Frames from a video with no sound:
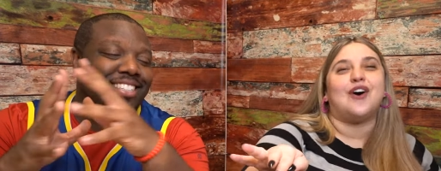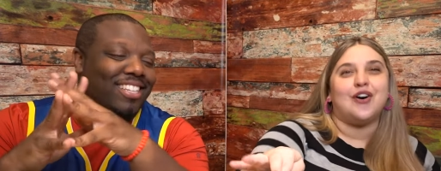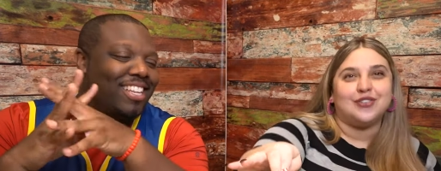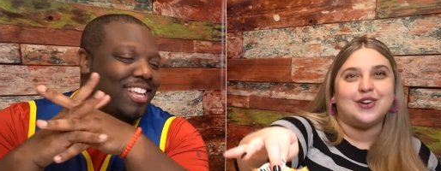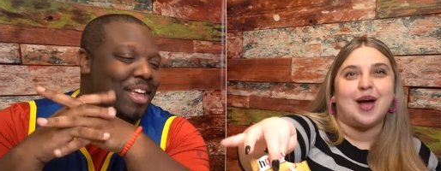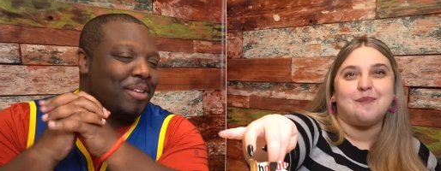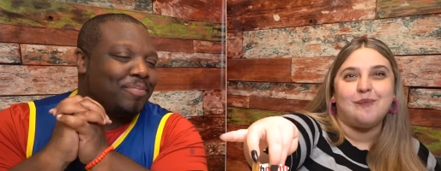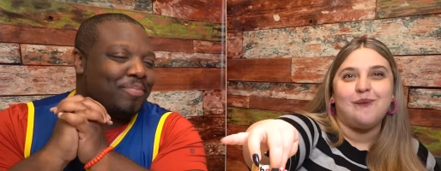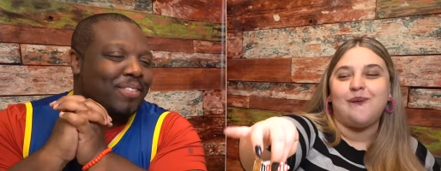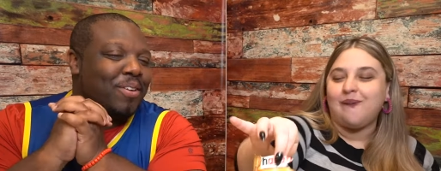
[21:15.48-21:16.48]
Speaker 1: all the
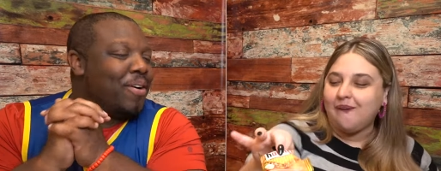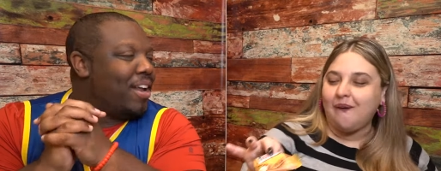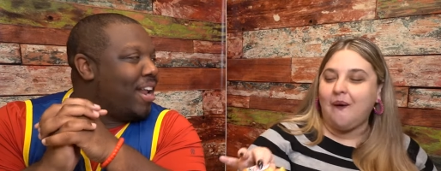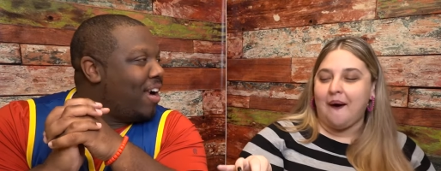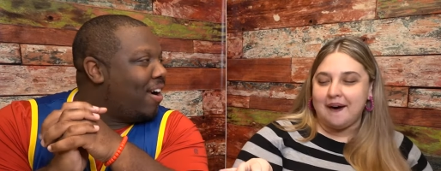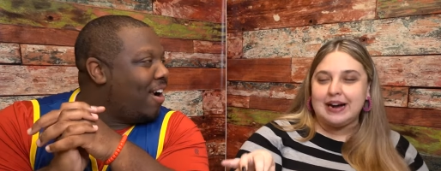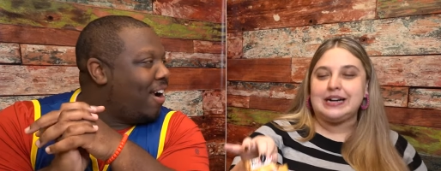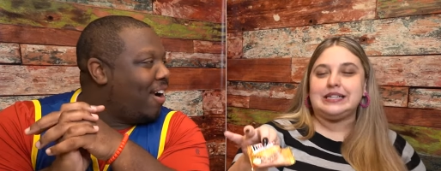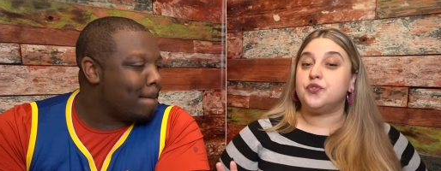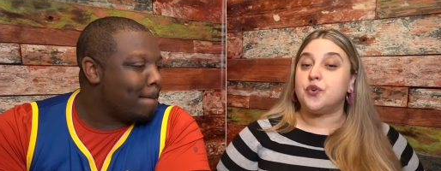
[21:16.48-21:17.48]
time.
Speaker 2: You would,
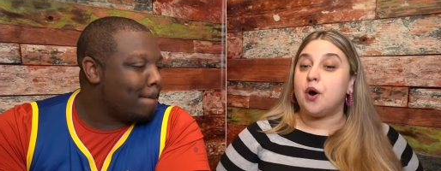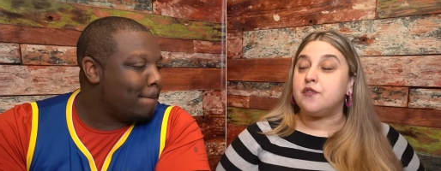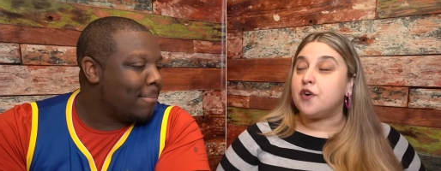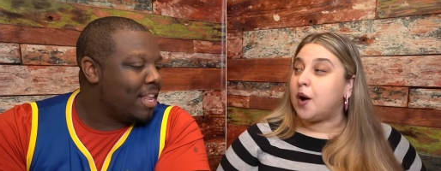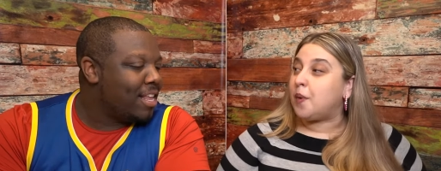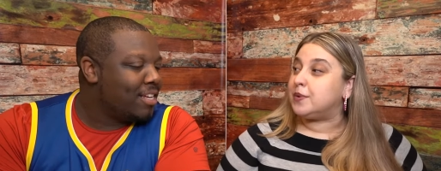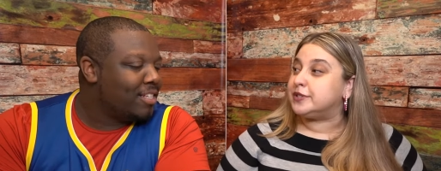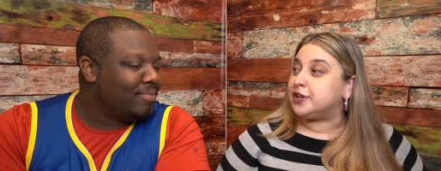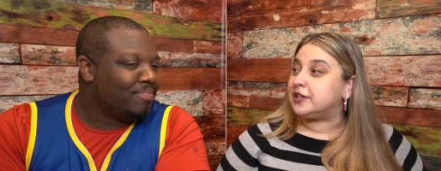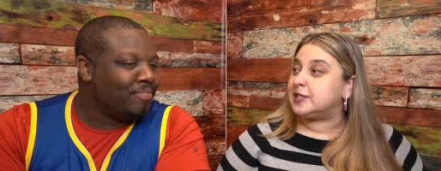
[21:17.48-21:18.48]
Speaker 1: huh? So overall, what
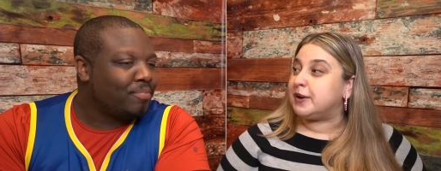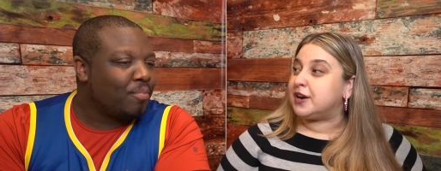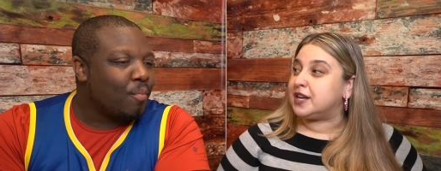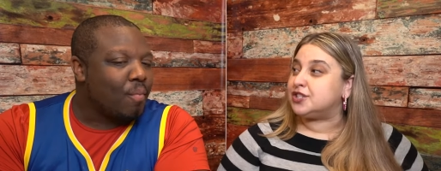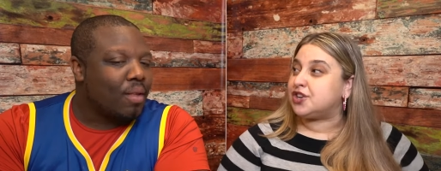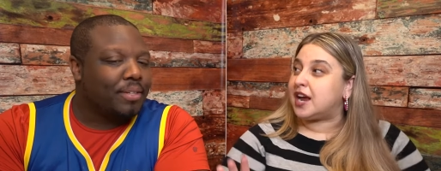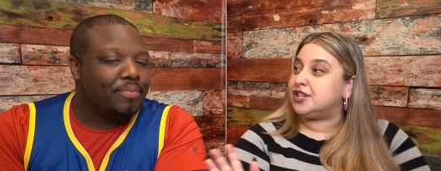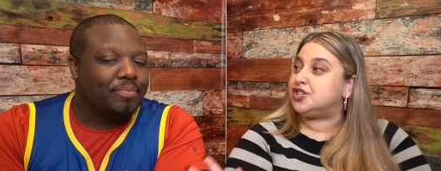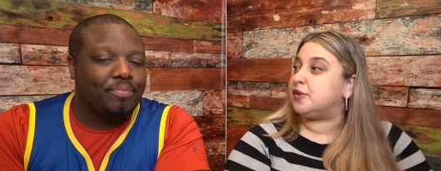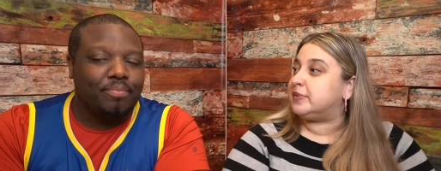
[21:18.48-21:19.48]
was your experience
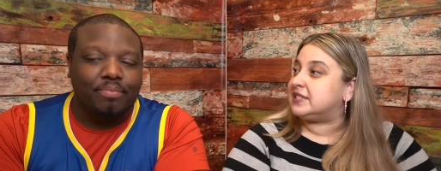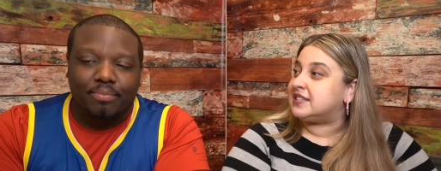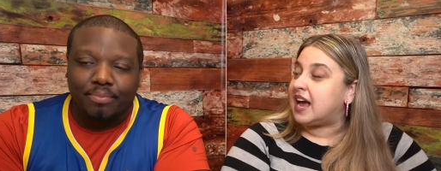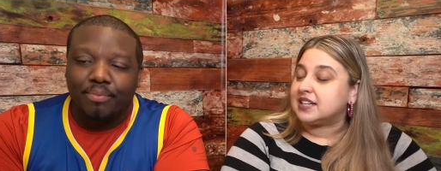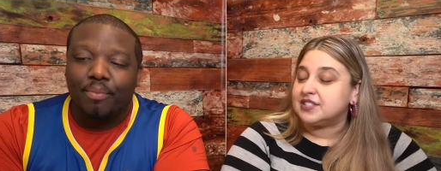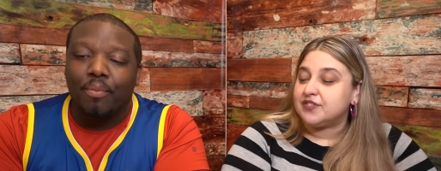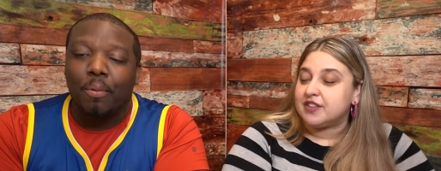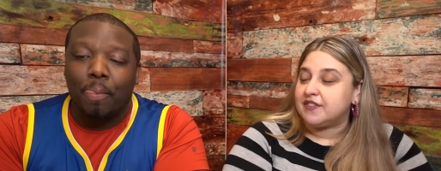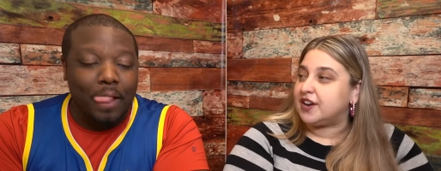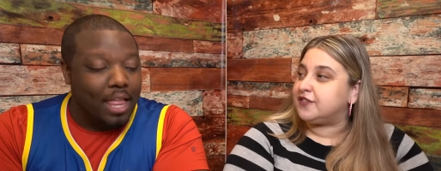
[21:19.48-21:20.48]
trying German snacks for
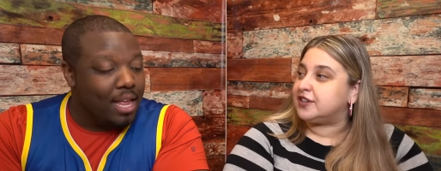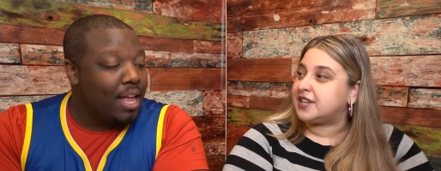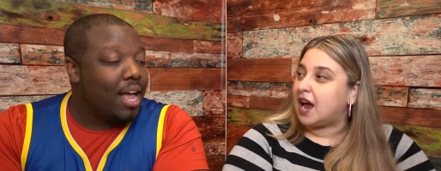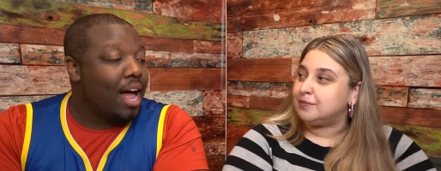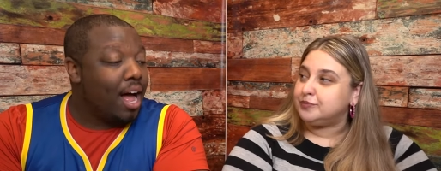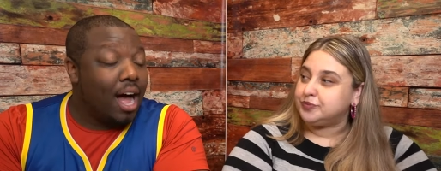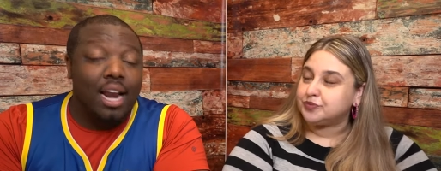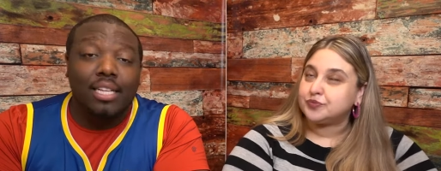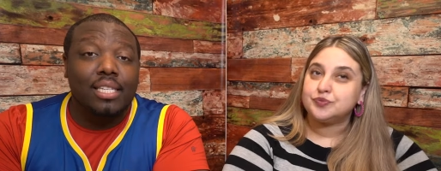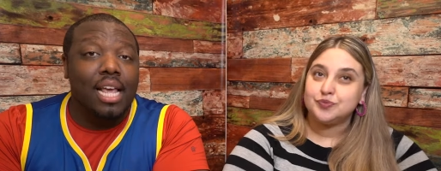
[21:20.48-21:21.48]
the very first time?
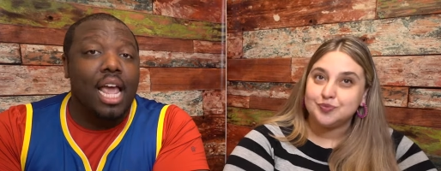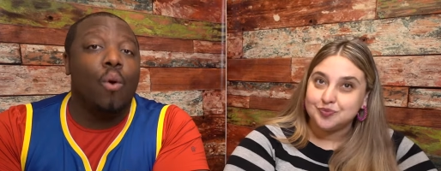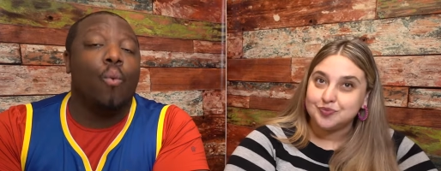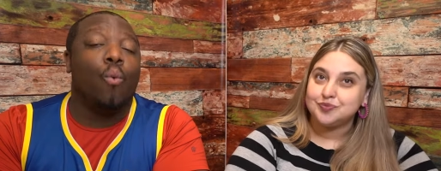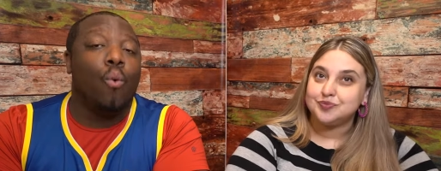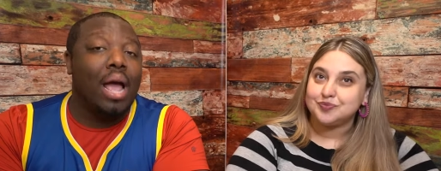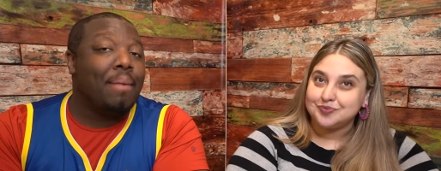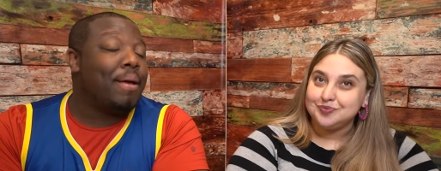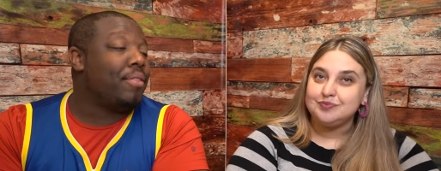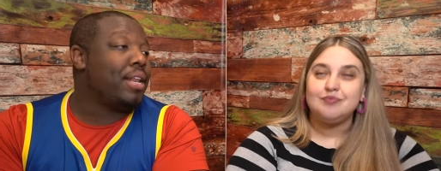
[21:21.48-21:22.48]
Speaker 2: Honestly,
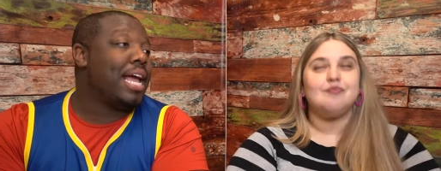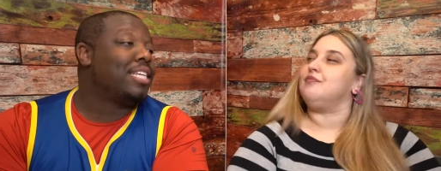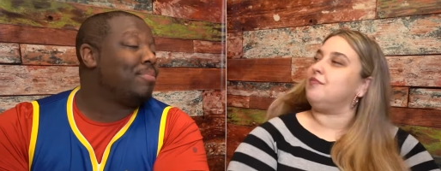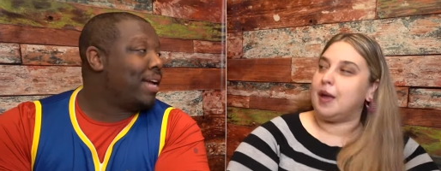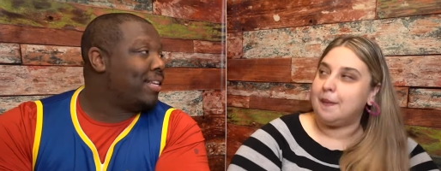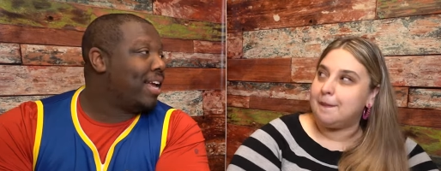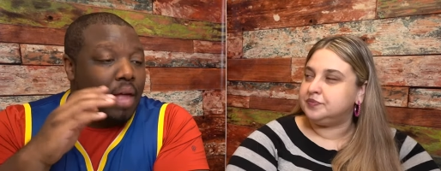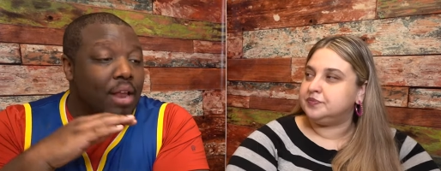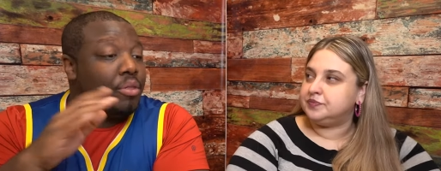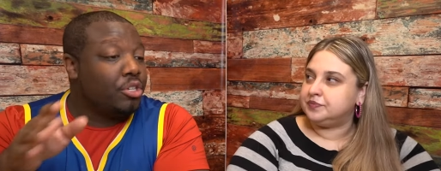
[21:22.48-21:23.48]
way better than I expected.
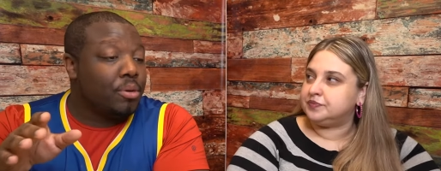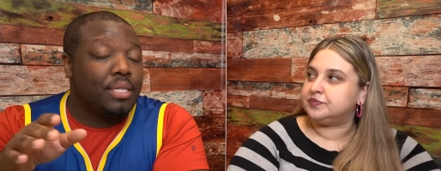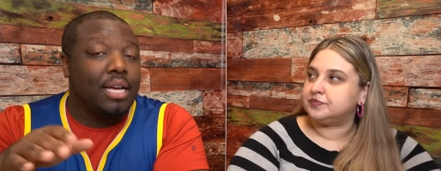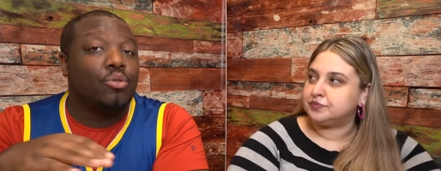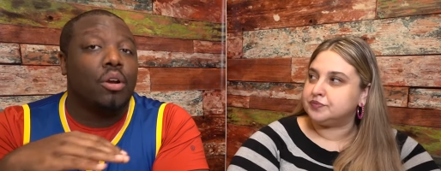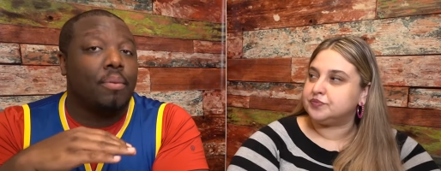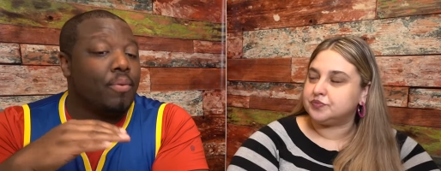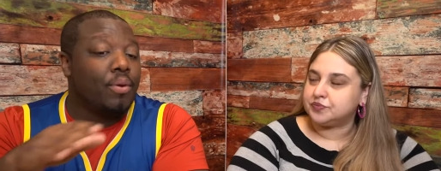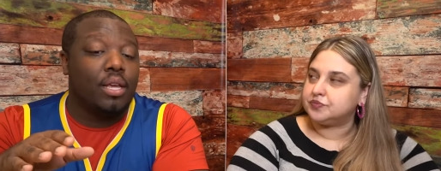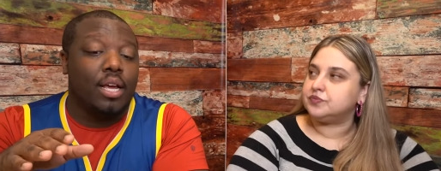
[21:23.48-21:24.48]
I knew the German snacks were going to
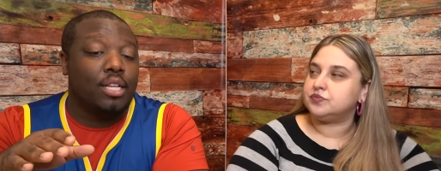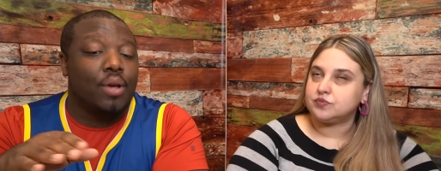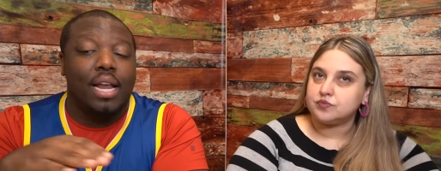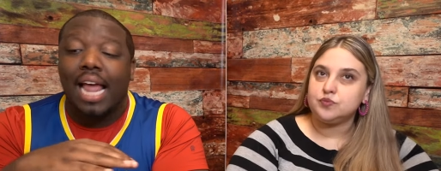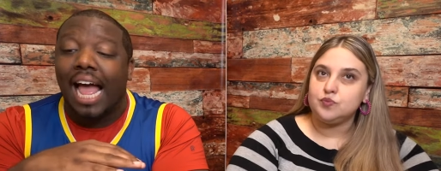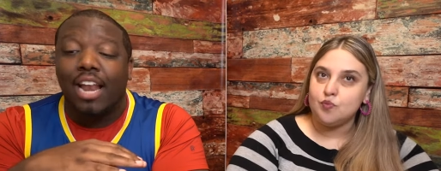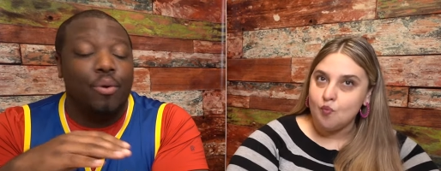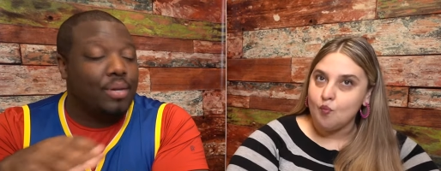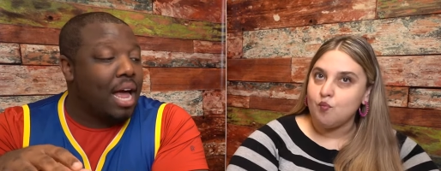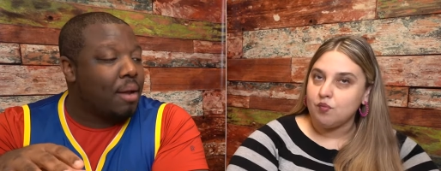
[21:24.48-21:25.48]
be really good, so I had
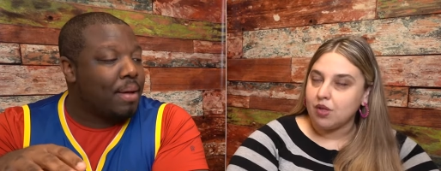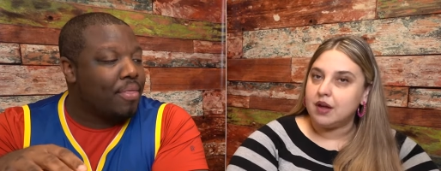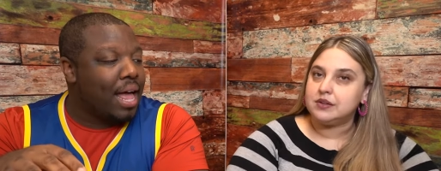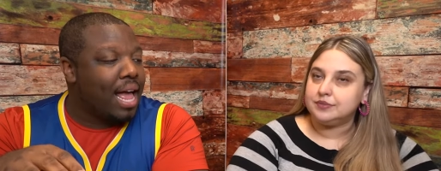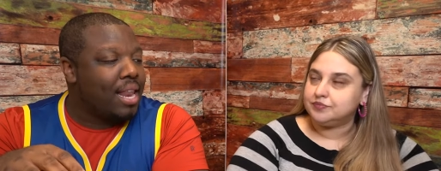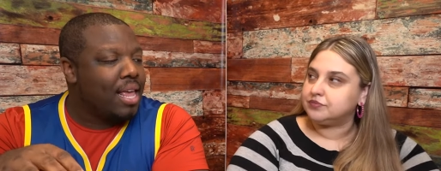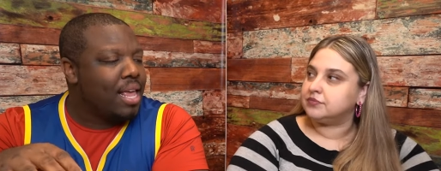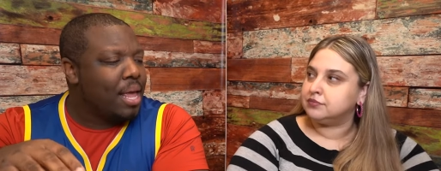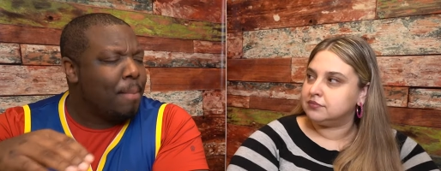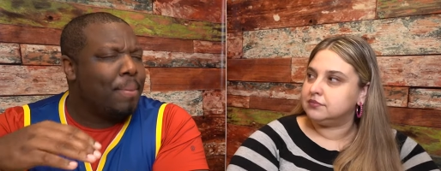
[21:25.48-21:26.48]
no doubt about that.
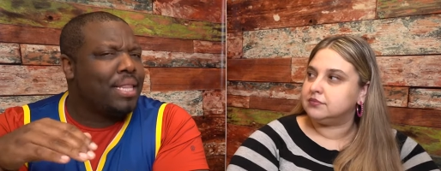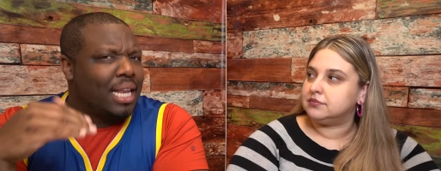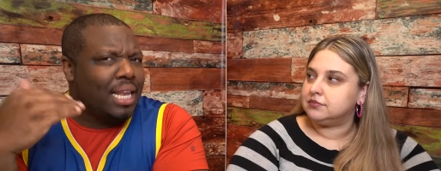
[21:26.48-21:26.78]
But the